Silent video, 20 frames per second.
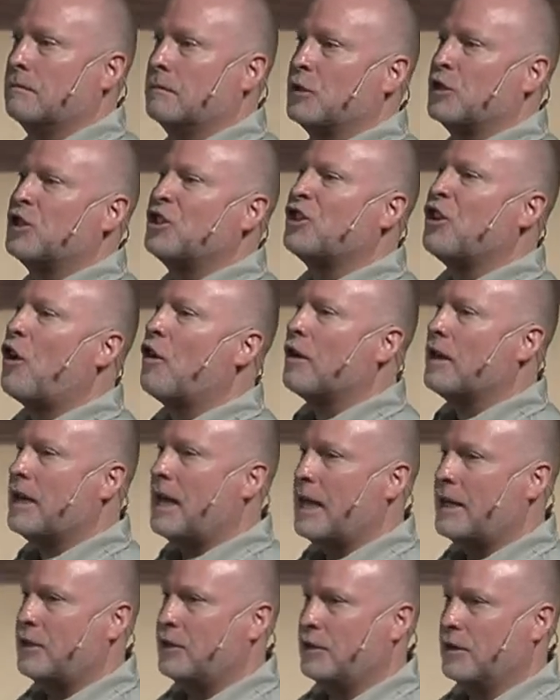start a
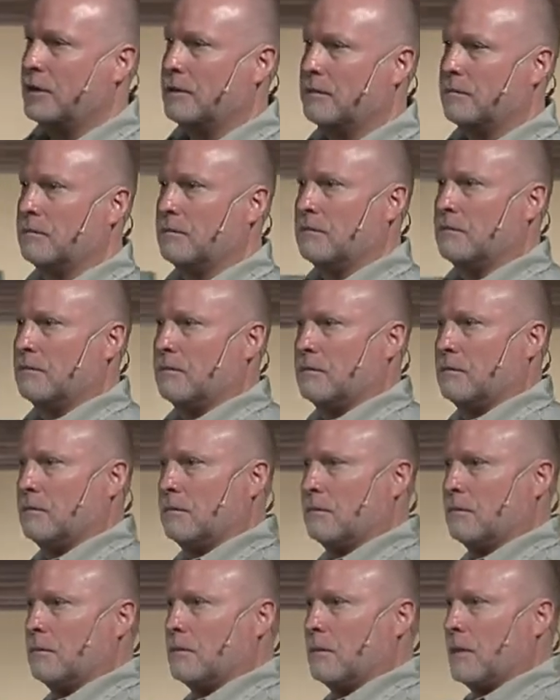nation.
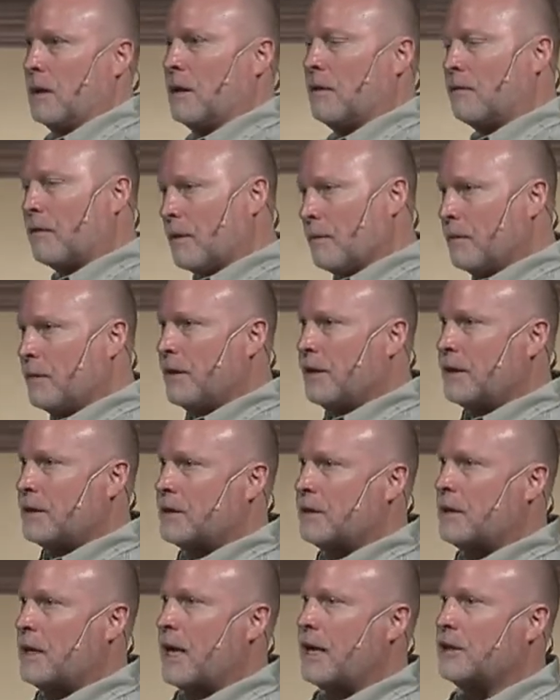And from
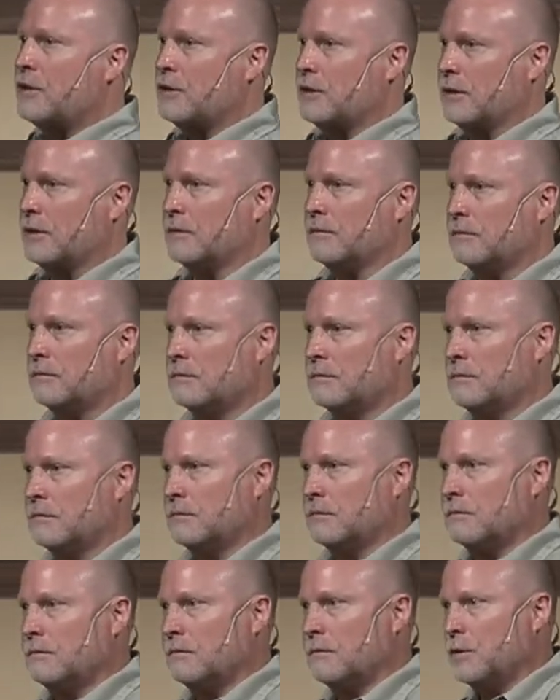this nation,
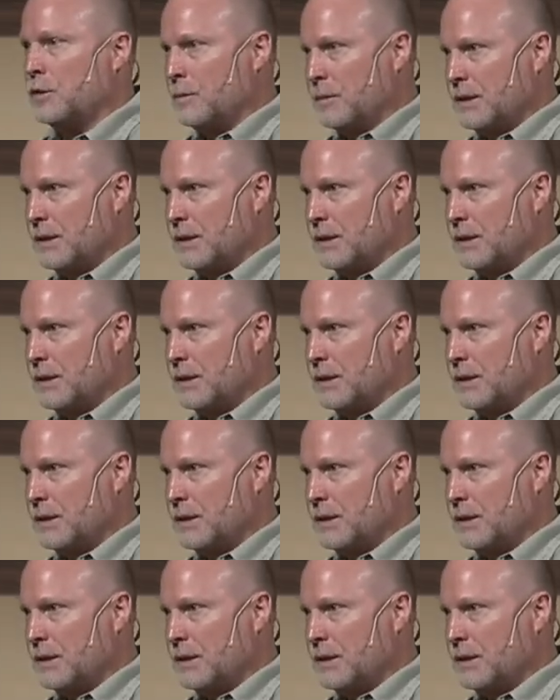the